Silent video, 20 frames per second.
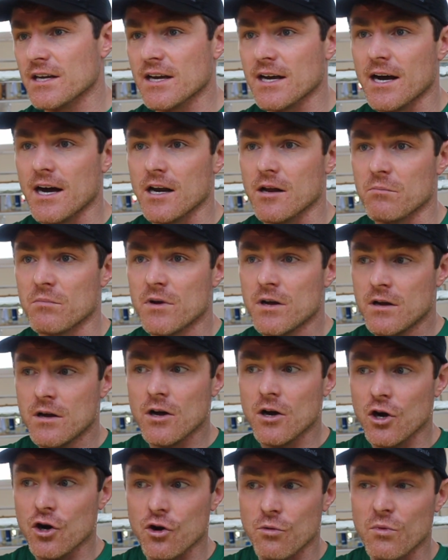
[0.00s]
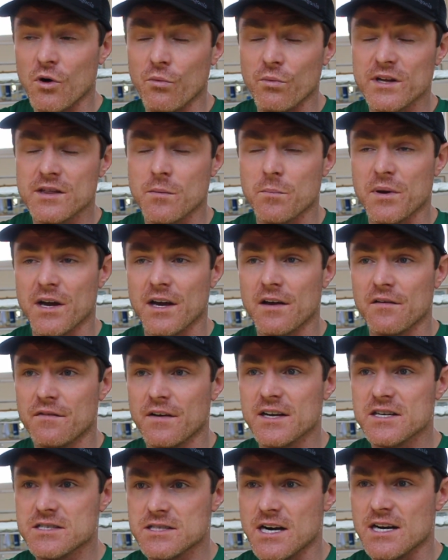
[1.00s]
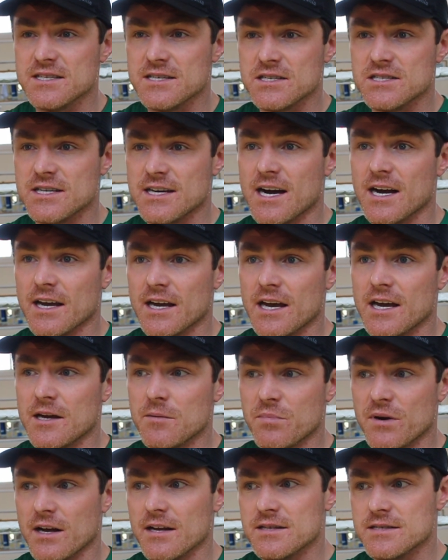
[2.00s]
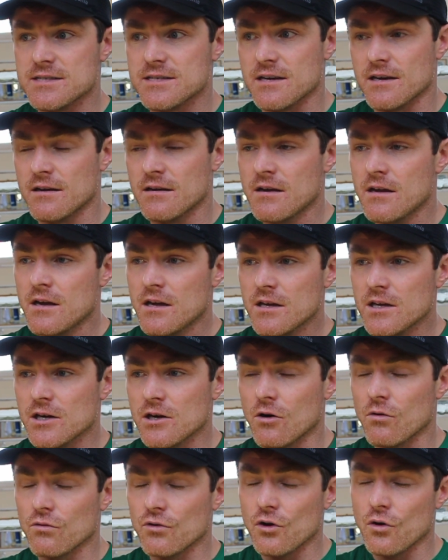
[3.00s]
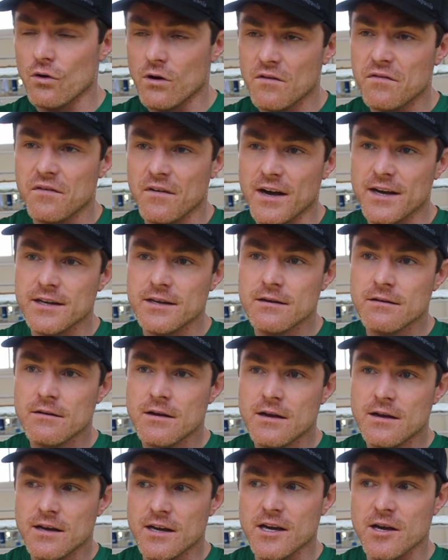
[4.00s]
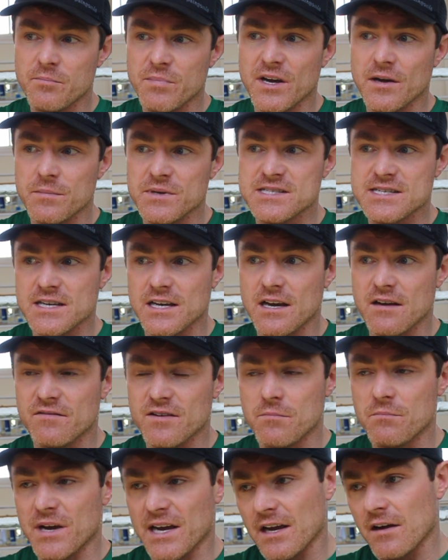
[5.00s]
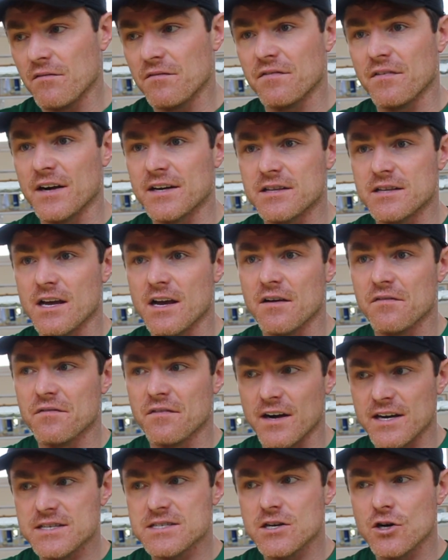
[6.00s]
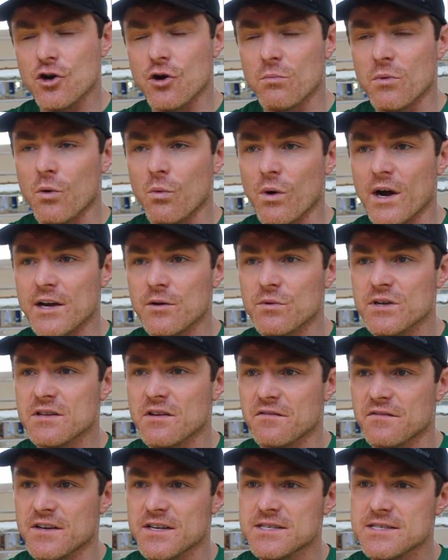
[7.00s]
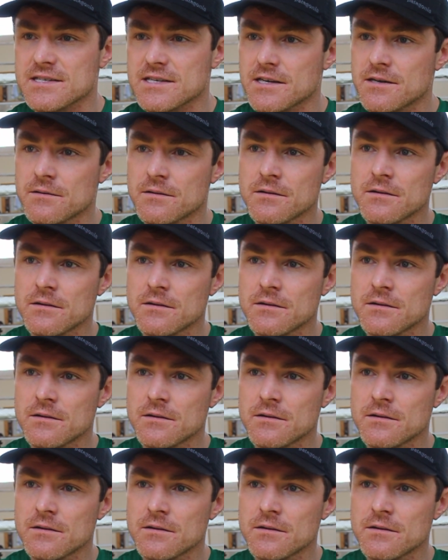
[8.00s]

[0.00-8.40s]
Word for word: and Callum will come up with the perfect strategy and game plan to, you know, nullify uh, Beterbiev and make him fight their fight and come away with the victory.